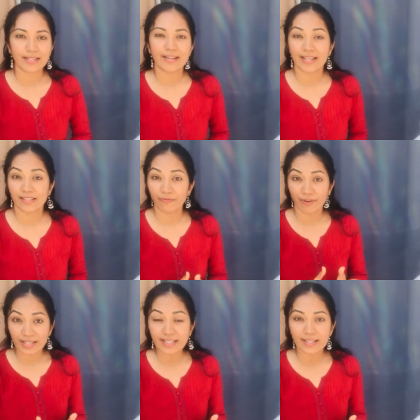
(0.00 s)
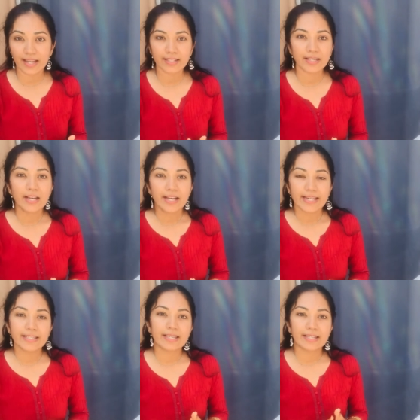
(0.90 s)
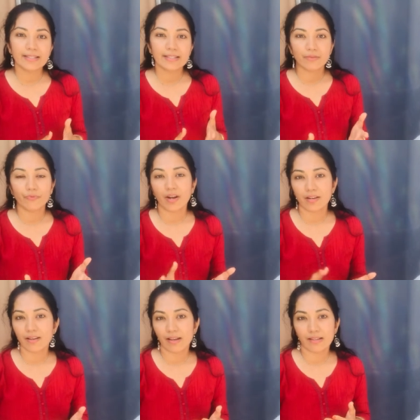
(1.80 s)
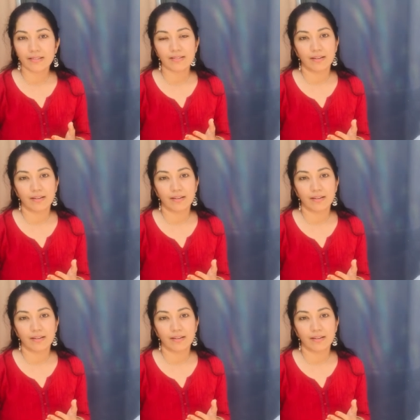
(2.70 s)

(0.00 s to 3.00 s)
And as a fungicide, it kills fungus,